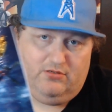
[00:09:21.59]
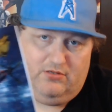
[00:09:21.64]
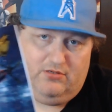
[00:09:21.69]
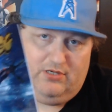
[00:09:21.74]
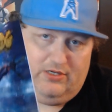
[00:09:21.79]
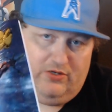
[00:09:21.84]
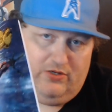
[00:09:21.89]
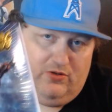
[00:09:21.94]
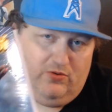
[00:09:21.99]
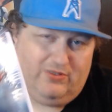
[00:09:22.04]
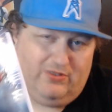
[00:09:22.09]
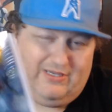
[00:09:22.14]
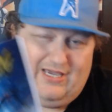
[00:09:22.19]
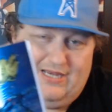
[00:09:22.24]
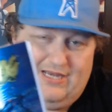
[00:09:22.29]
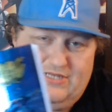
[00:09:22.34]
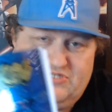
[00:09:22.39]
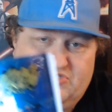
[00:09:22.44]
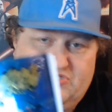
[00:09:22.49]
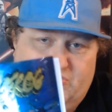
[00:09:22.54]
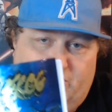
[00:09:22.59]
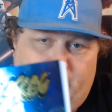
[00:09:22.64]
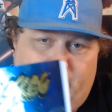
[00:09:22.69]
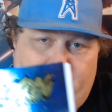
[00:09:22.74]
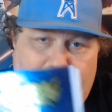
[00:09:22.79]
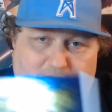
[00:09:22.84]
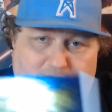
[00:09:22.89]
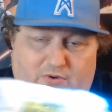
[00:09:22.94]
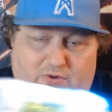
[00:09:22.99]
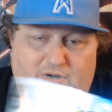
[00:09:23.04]
He knew what kind of story
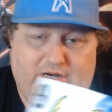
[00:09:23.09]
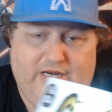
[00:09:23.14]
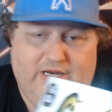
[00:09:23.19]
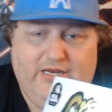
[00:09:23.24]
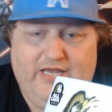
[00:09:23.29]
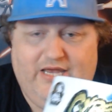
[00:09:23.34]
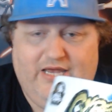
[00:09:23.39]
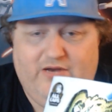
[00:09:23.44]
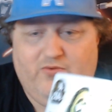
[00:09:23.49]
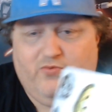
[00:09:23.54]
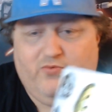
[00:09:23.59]
he wanted. He had a